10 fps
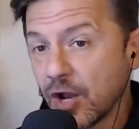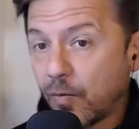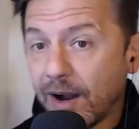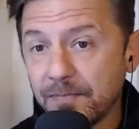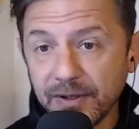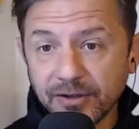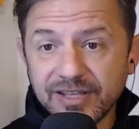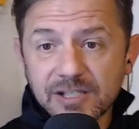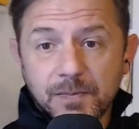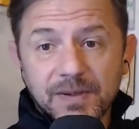Why build
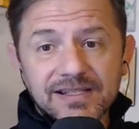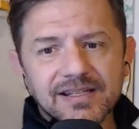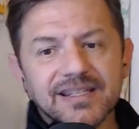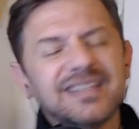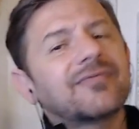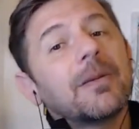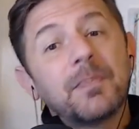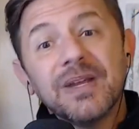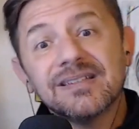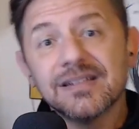these businesses? I've
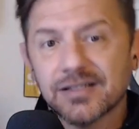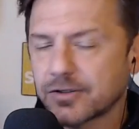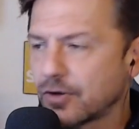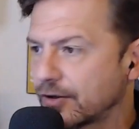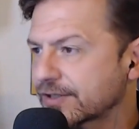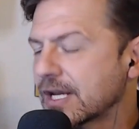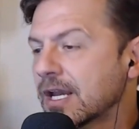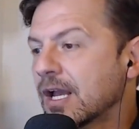got business goals.